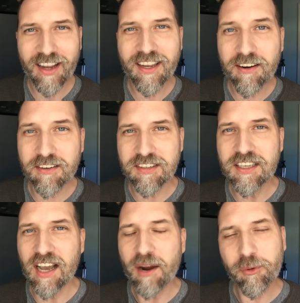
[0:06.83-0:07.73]
I
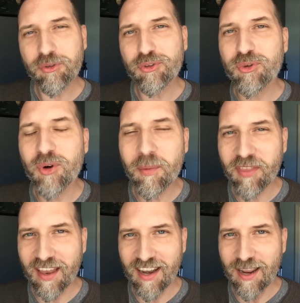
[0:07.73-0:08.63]
guarantee I will screw up
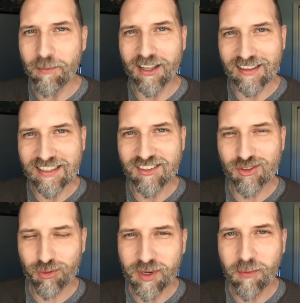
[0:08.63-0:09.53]
that name at
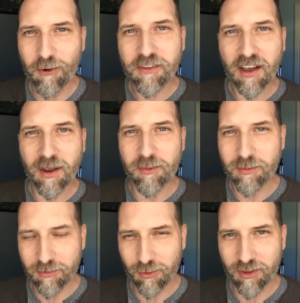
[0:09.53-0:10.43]
least 3 more times
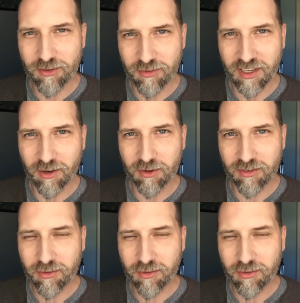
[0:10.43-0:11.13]
before this video is